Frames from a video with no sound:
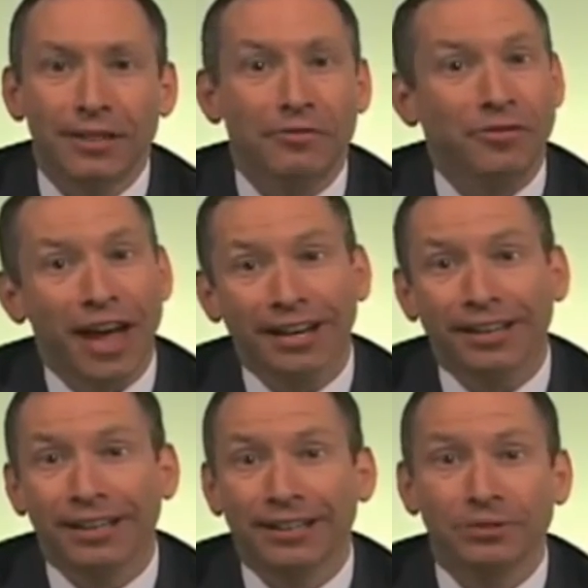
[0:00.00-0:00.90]
The
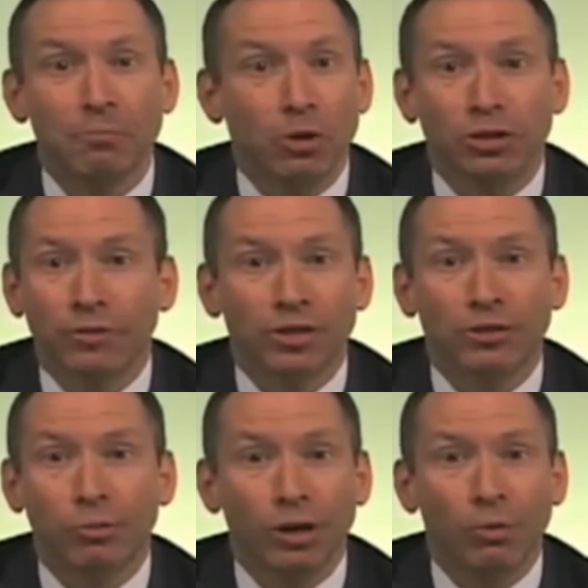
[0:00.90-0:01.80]
fact is, most of us in
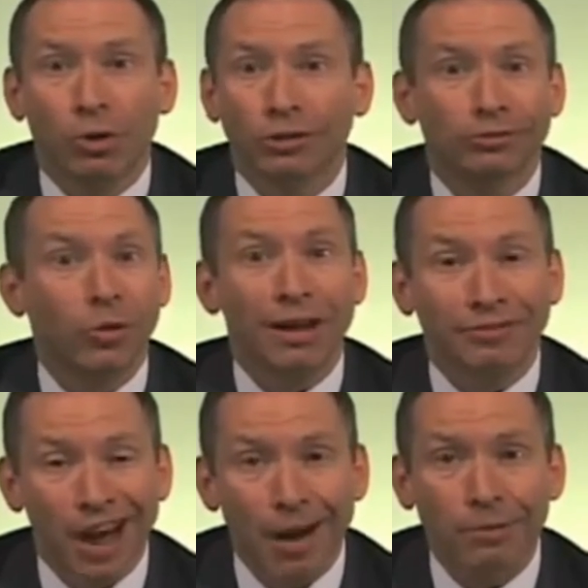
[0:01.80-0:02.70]
the real world don't have
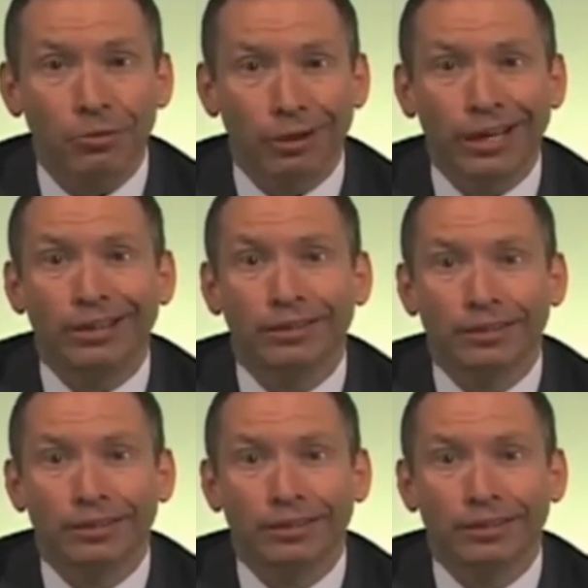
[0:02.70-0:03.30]
time to read.